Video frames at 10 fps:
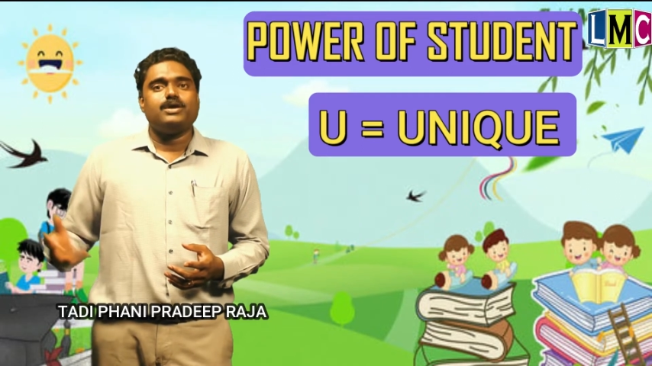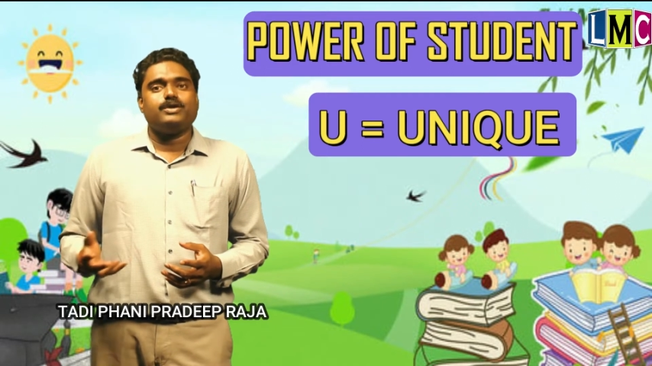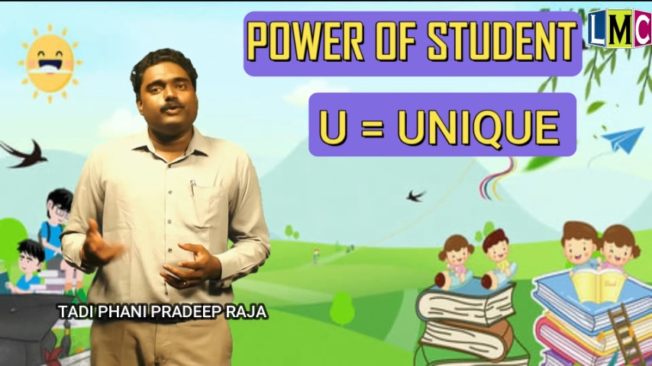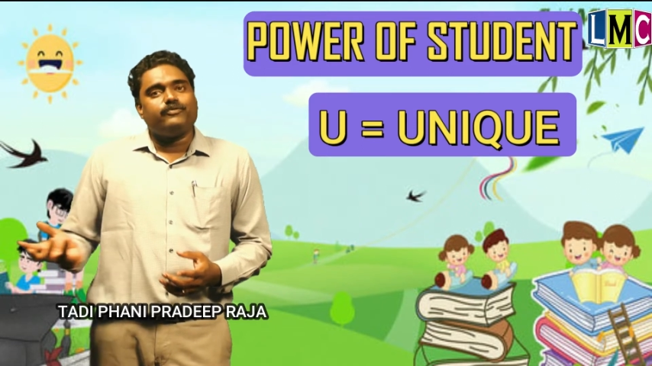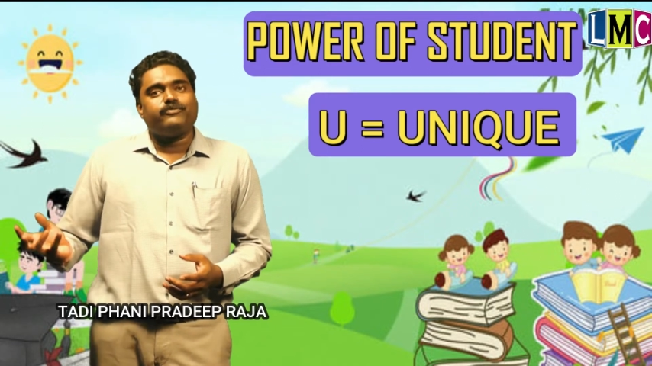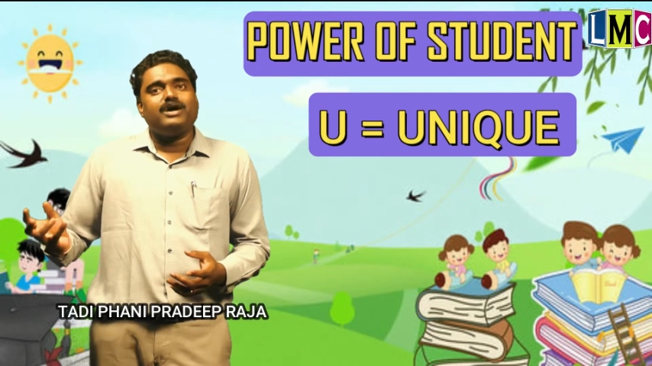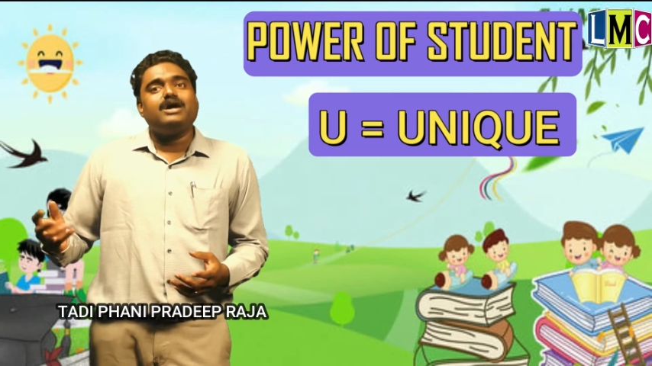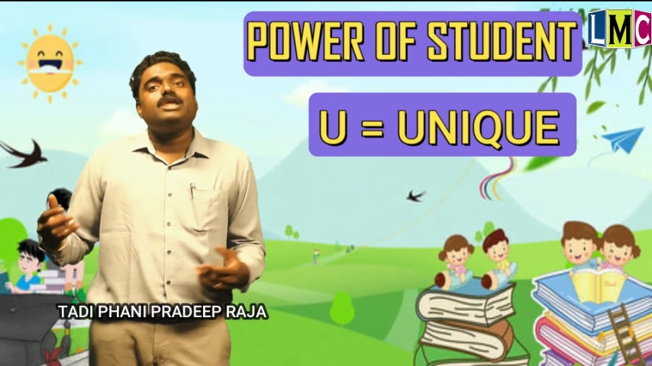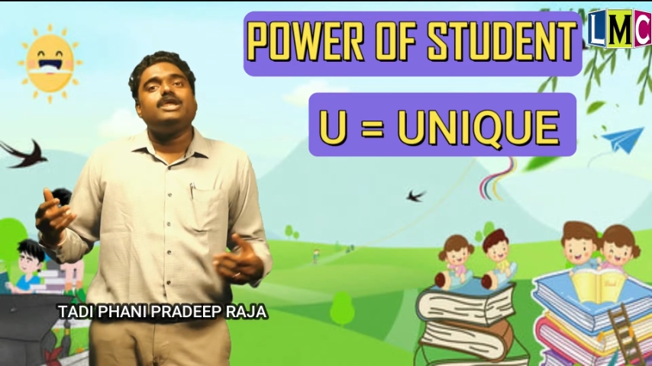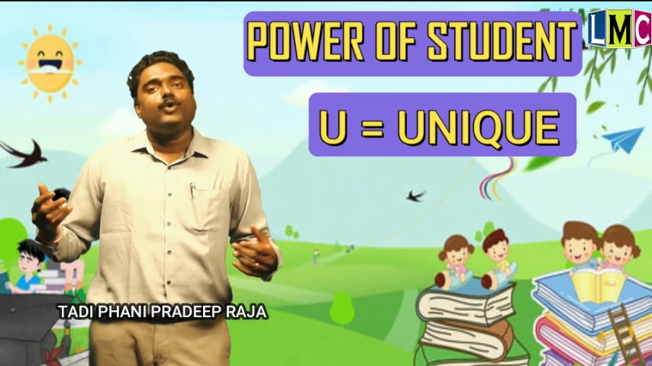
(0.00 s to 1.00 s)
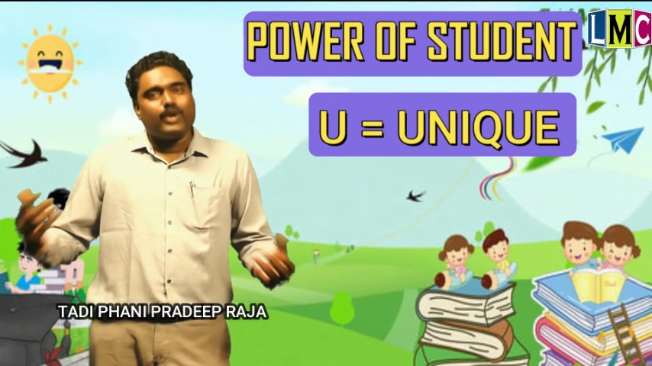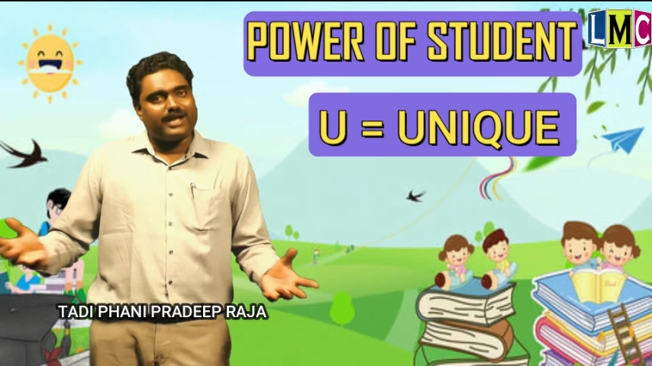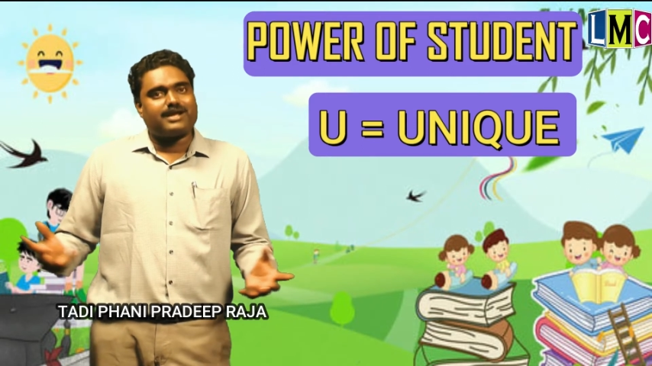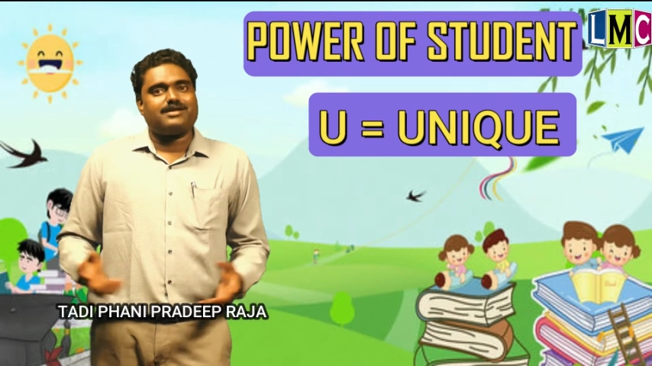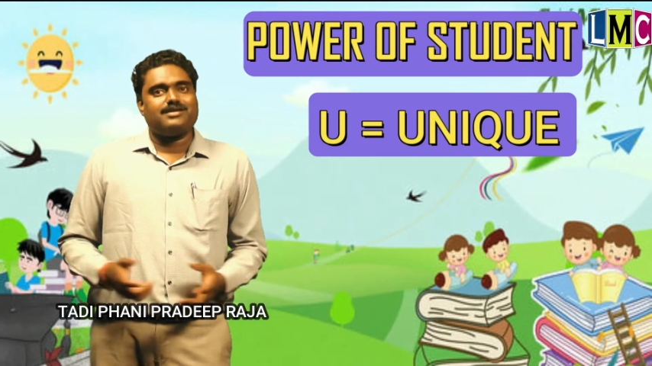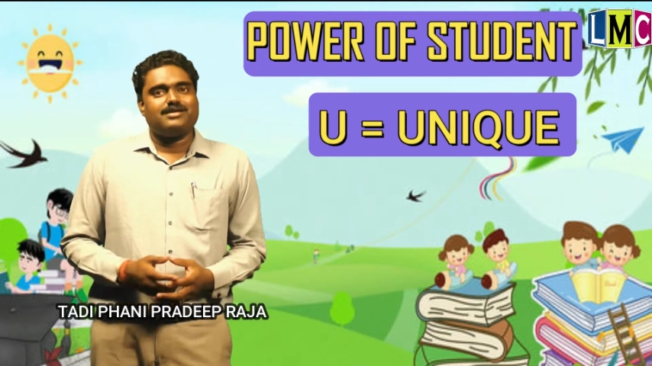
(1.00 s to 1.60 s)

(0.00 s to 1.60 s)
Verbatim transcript: U for unique.